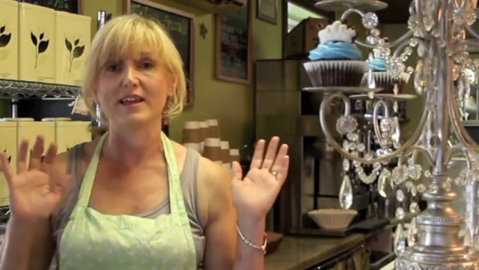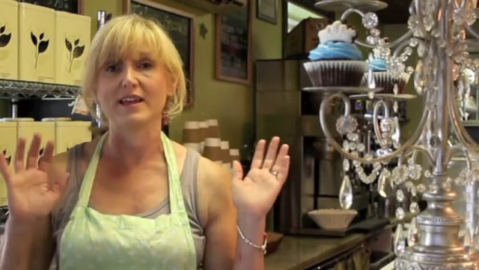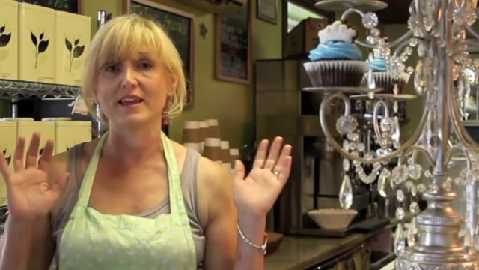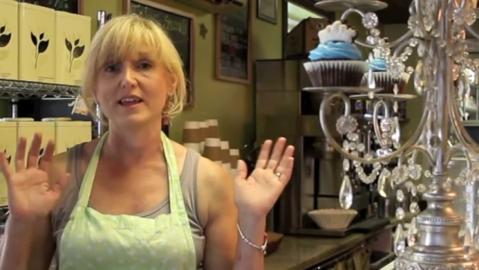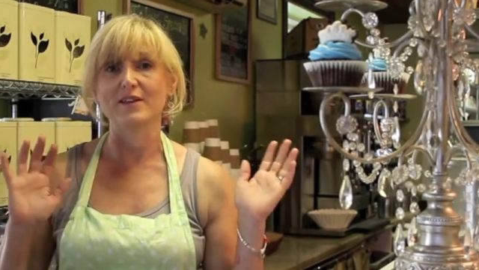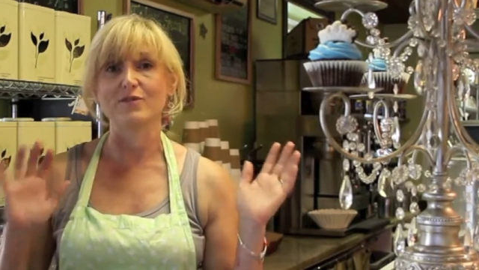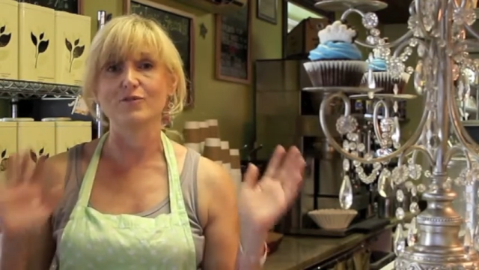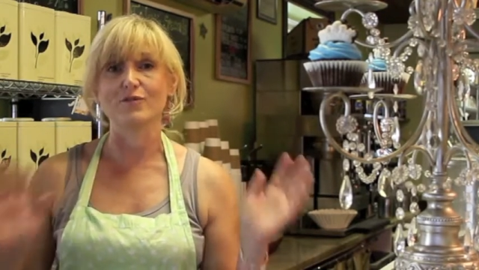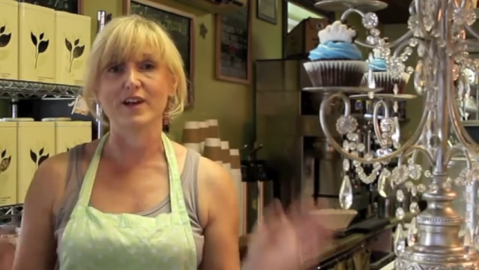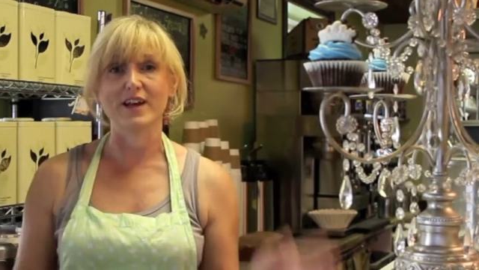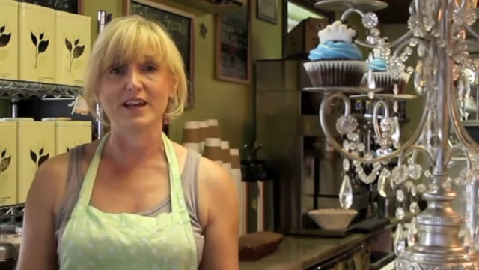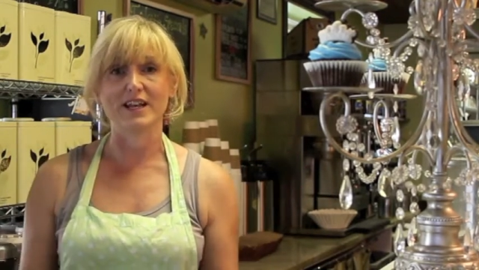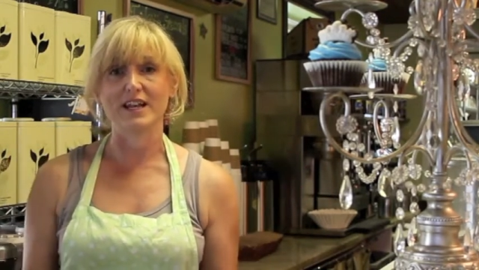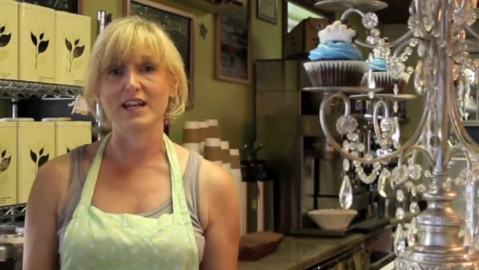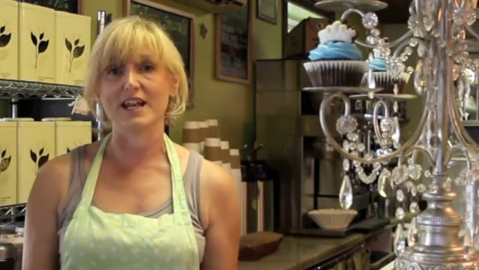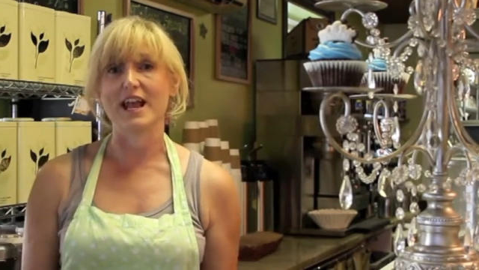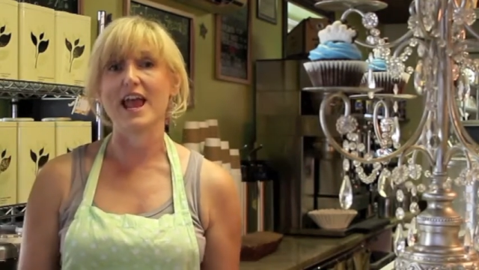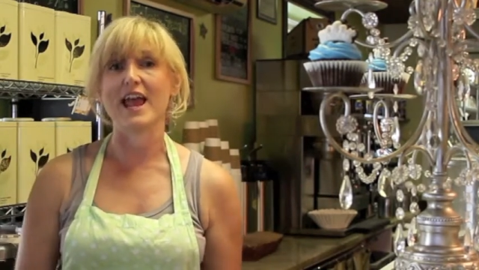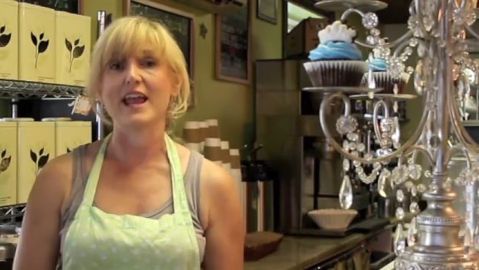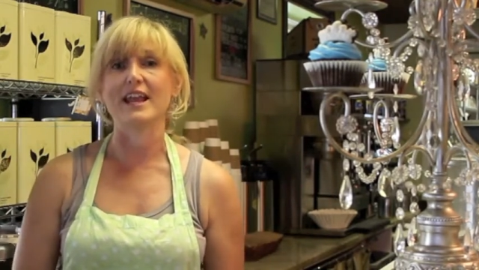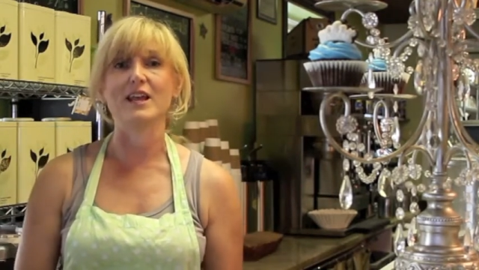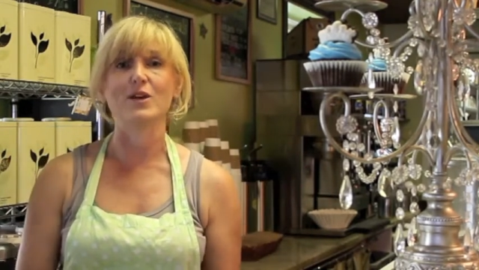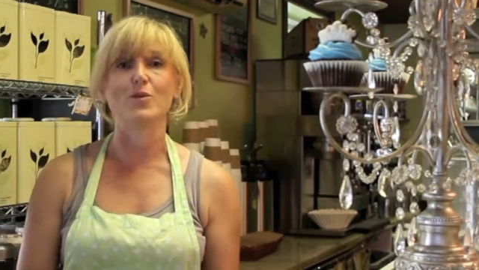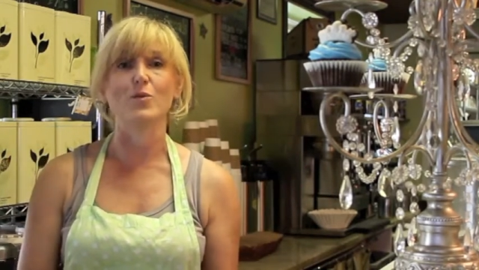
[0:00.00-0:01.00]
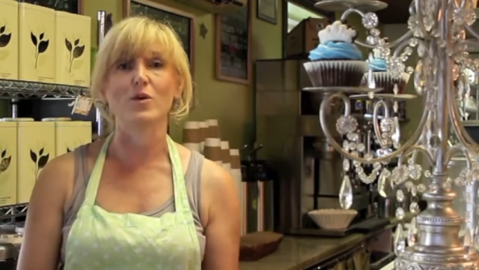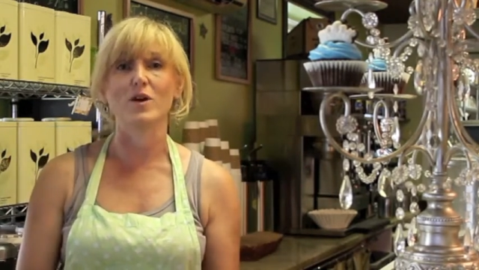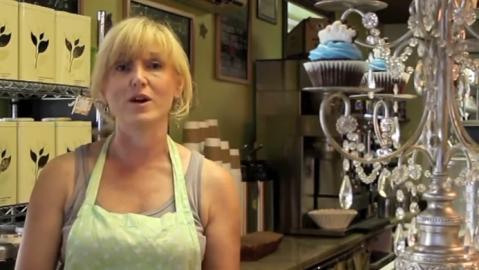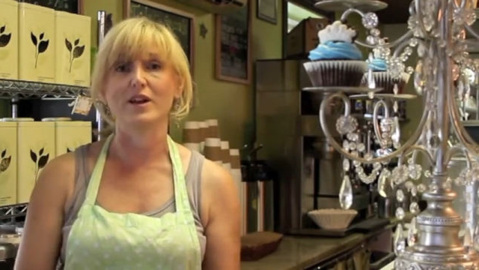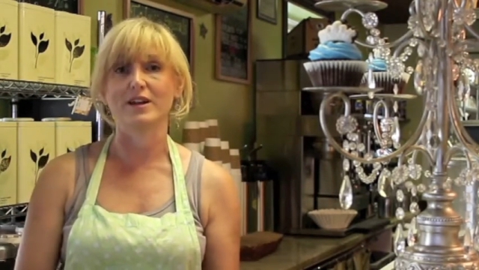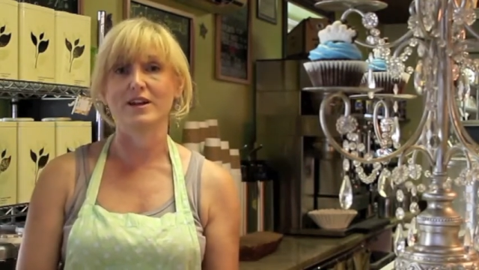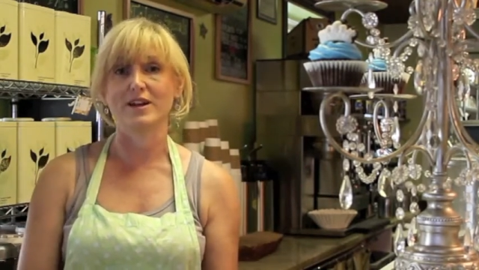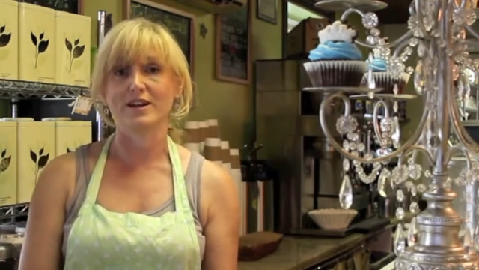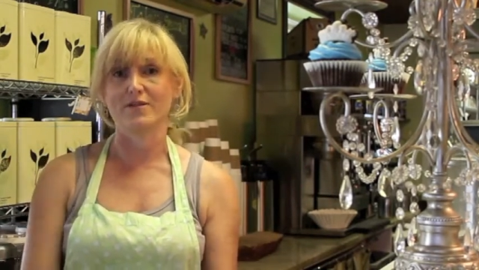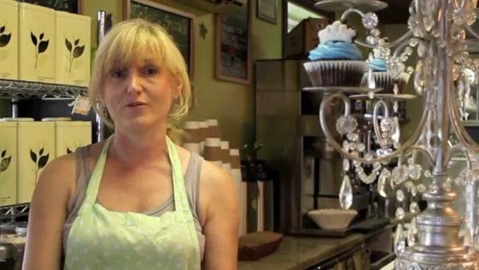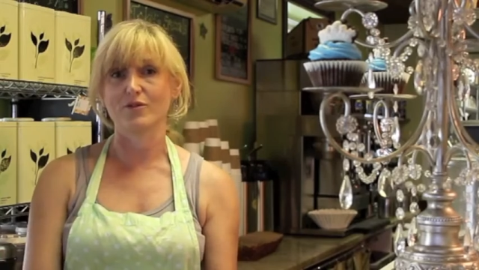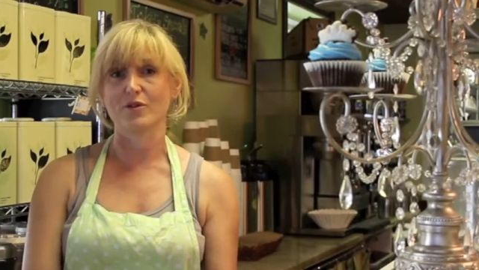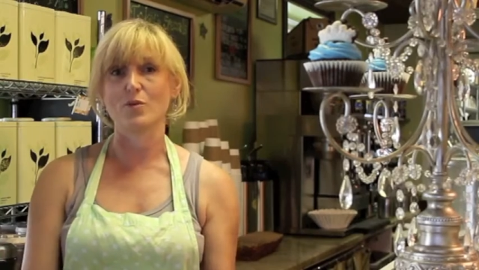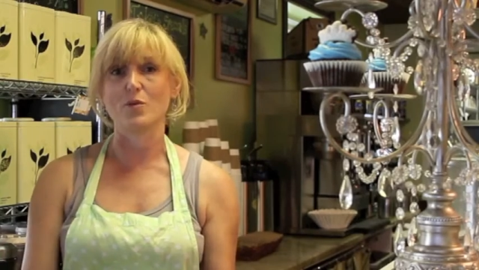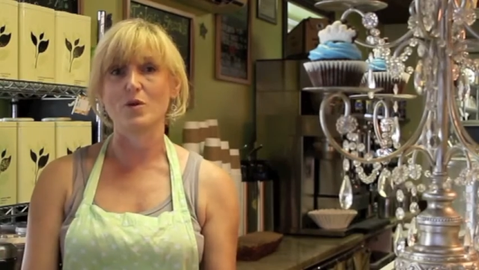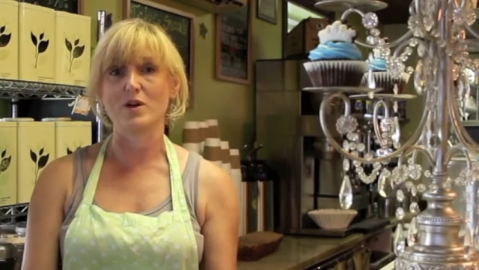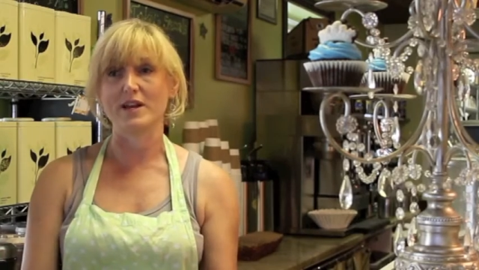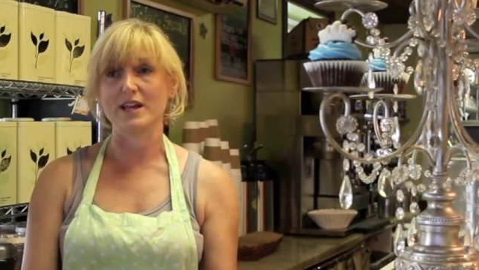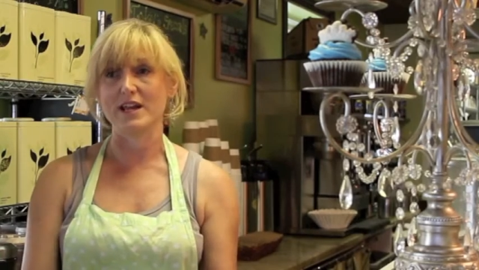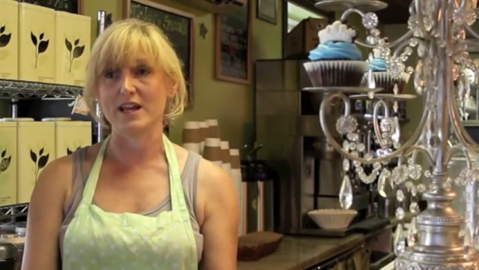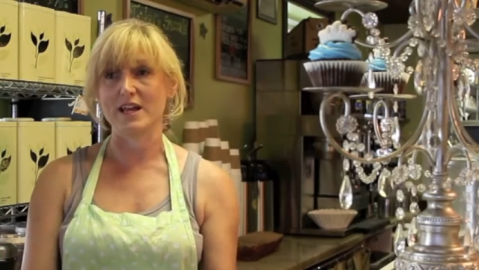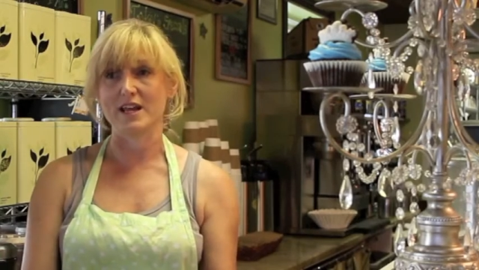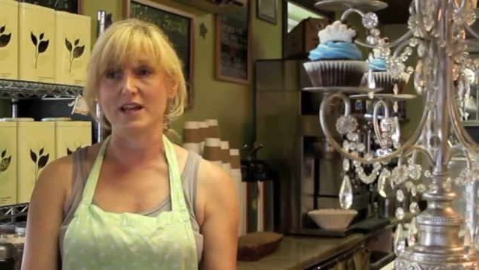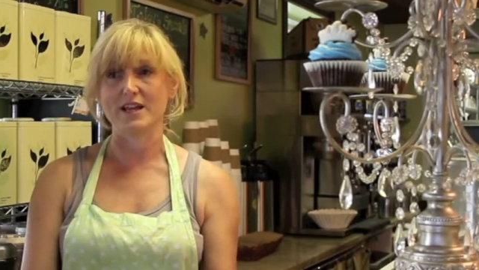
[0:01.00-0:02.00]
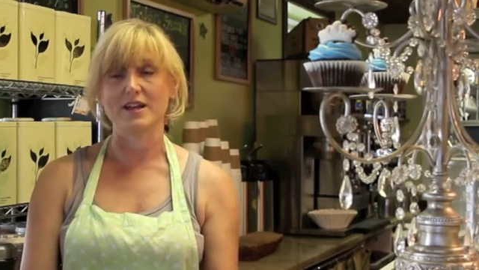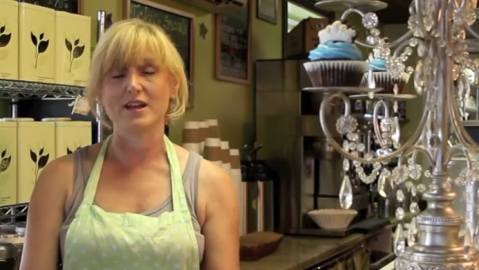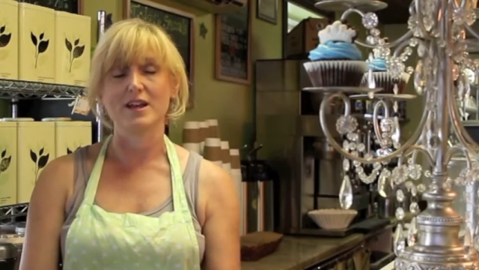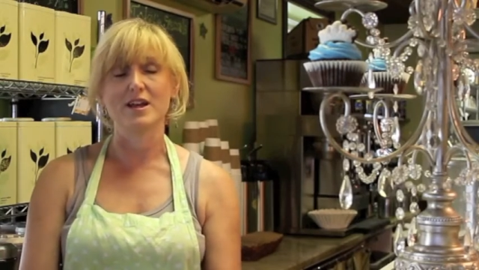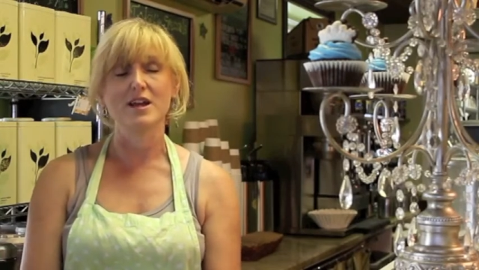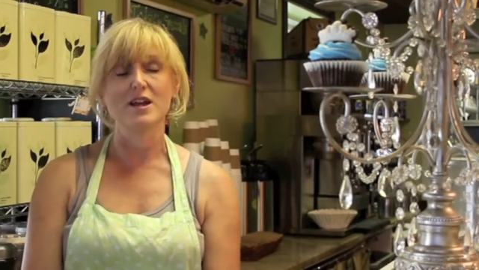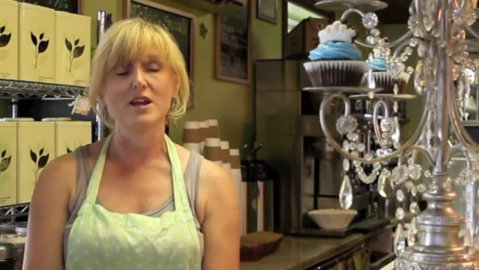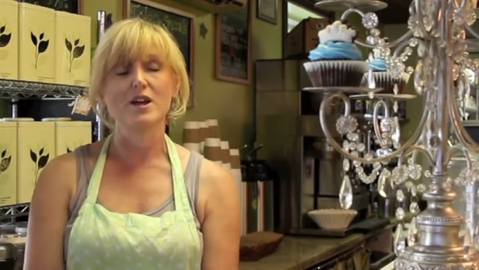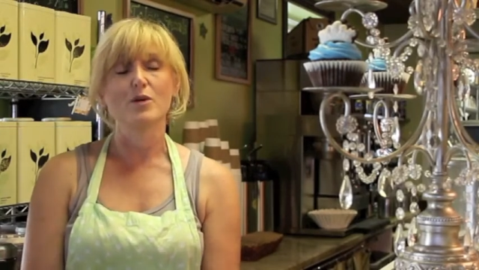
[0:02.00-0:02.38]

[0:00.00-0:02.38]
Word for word: invited anyone and everyone in,